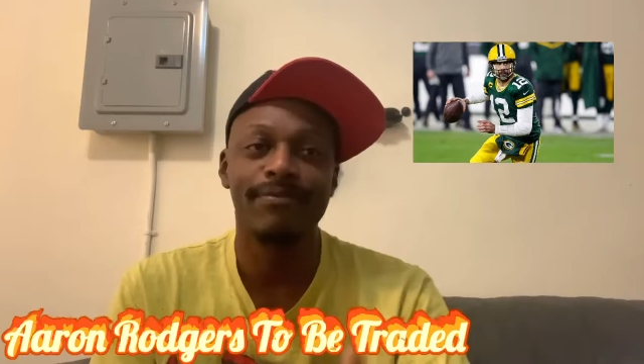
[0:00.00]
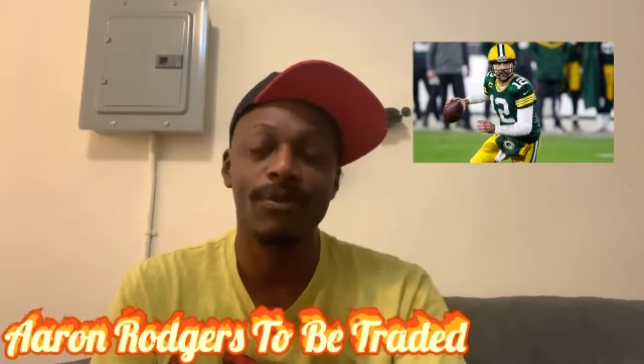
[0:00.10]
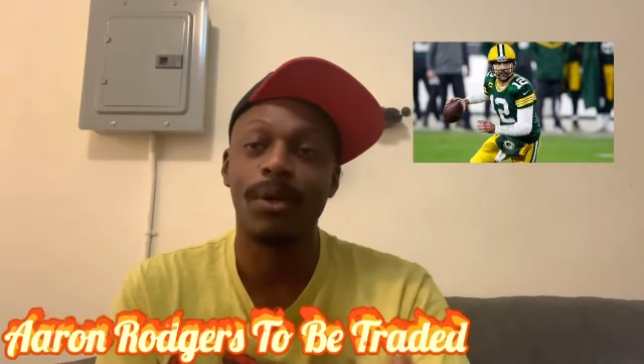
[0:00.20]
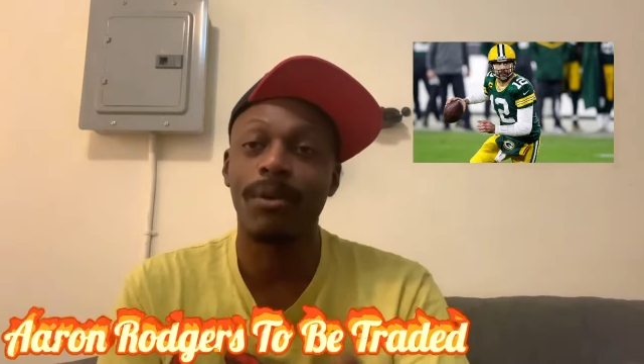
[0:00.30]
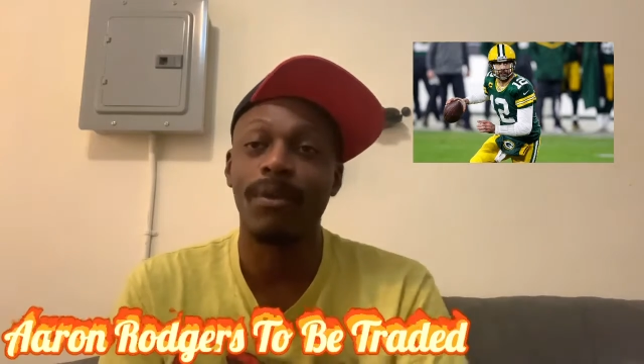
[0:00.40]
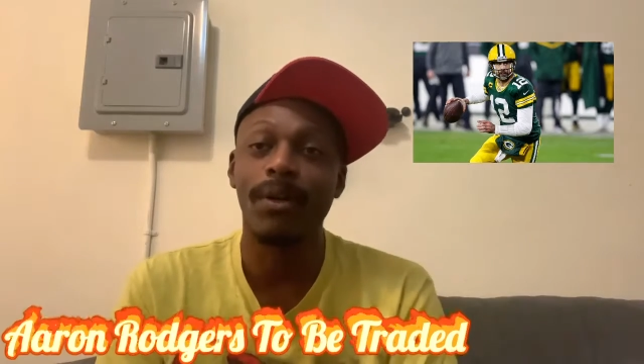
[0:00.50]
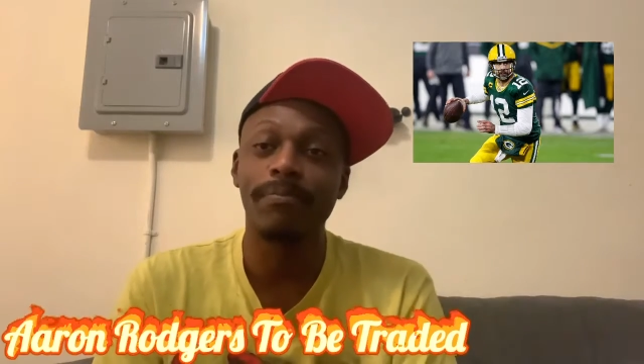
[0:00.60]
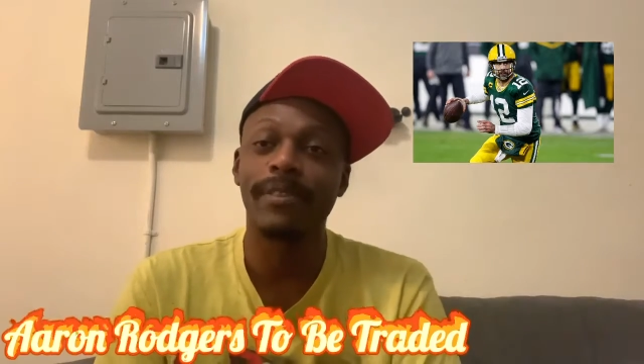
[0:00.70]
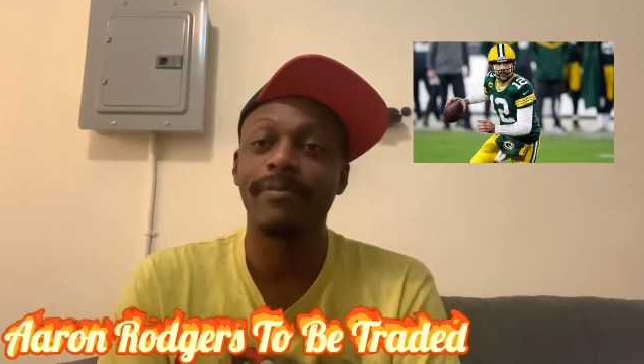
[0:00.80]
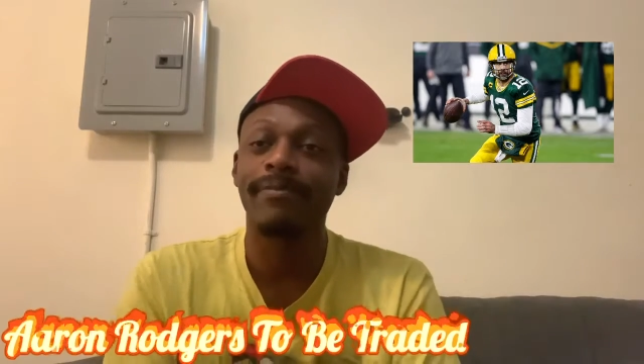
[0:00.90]

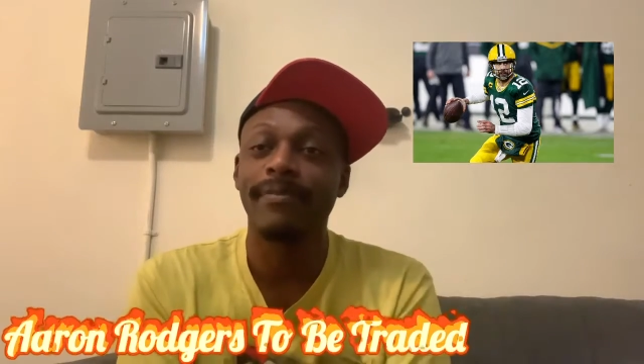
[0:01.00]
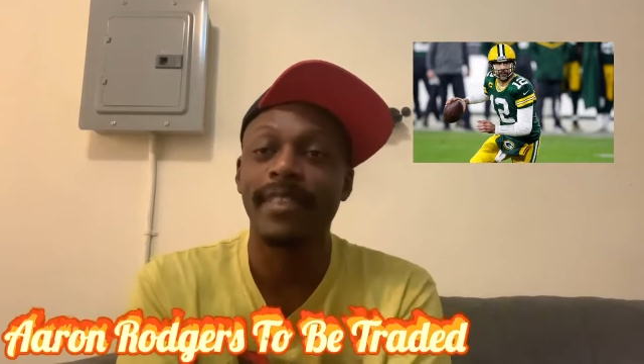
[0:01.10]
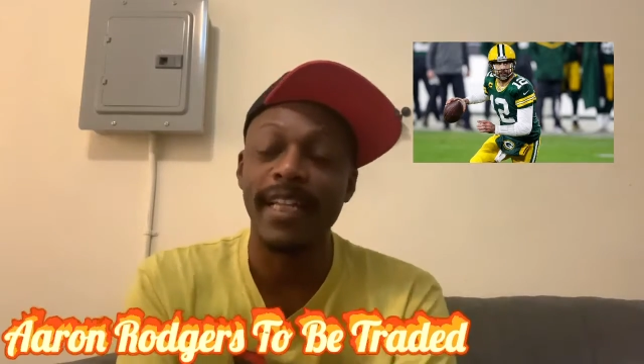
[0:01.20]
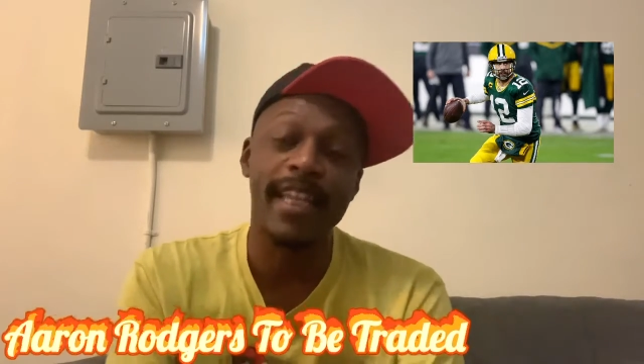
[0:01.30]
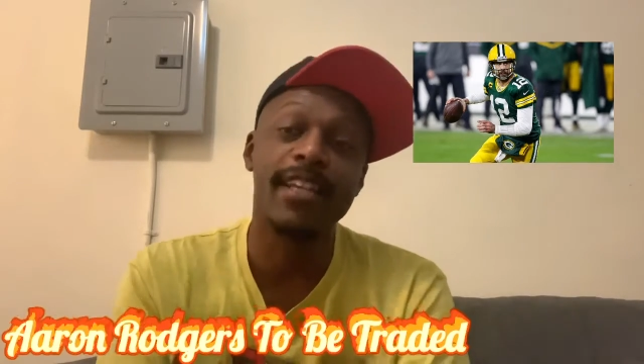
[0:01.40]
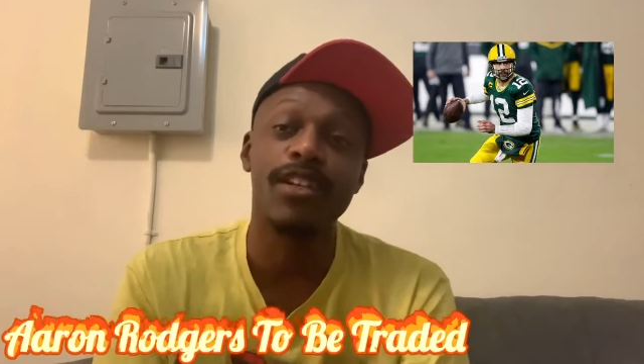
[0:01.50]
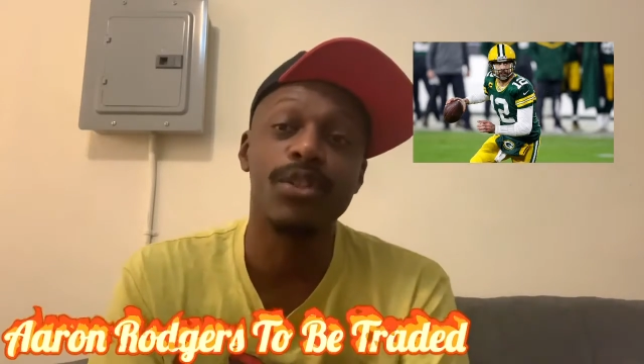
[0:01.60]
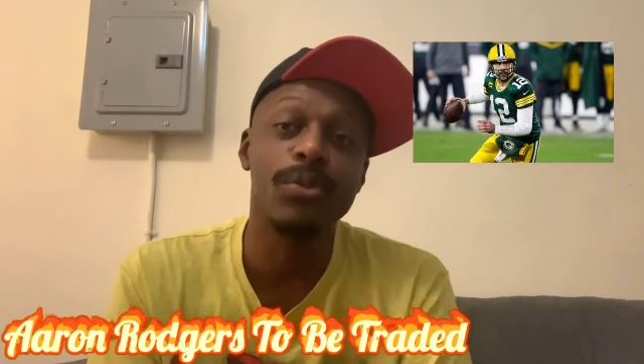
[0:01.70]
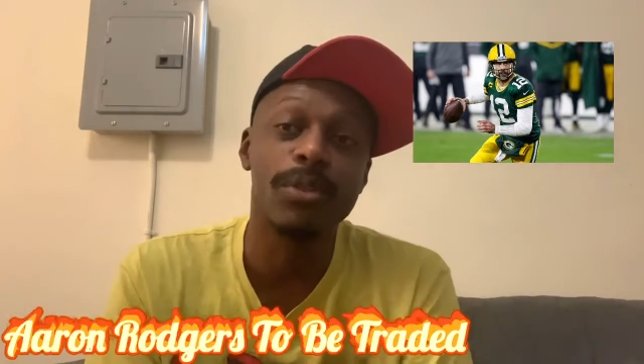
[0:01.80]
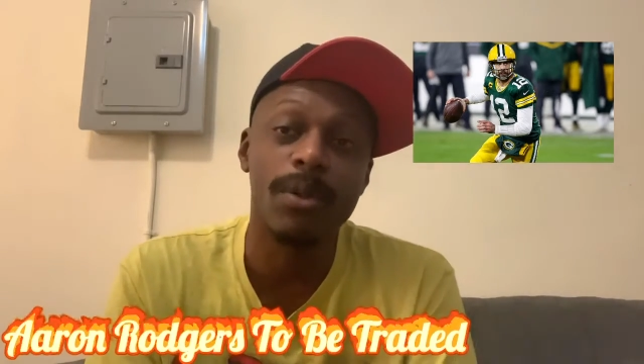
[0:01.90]
ropes that they could
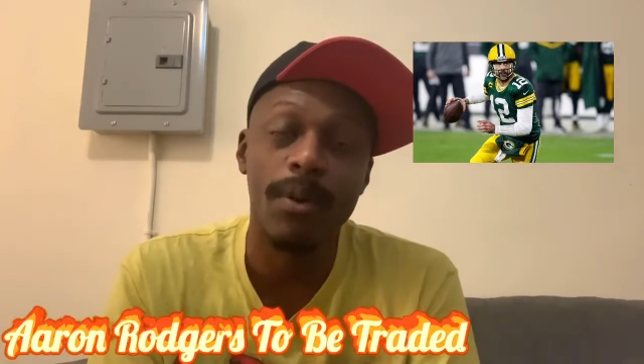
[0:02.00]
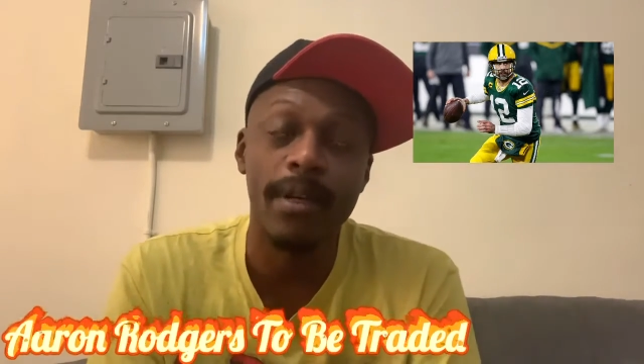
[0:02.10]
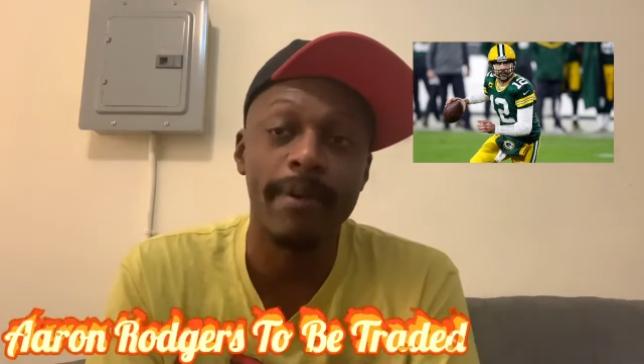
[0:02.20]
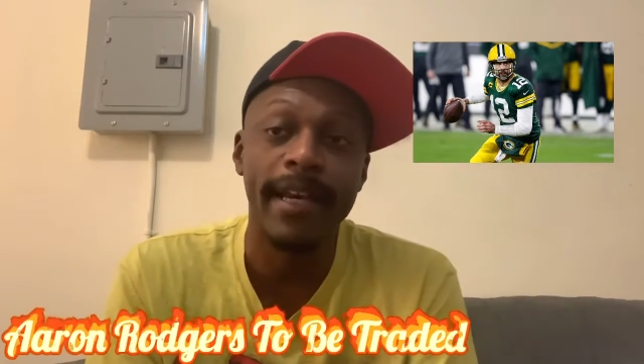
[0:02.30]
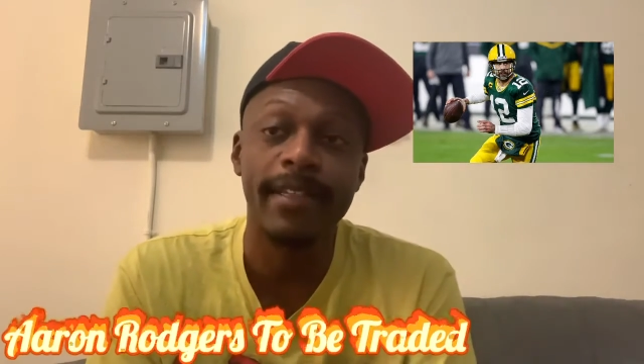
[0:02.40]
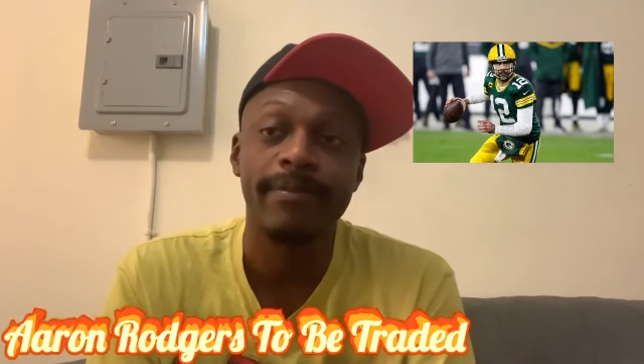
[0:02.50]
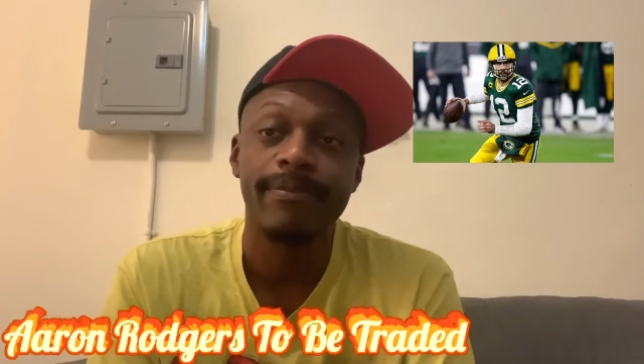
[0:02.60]
use a quarterback.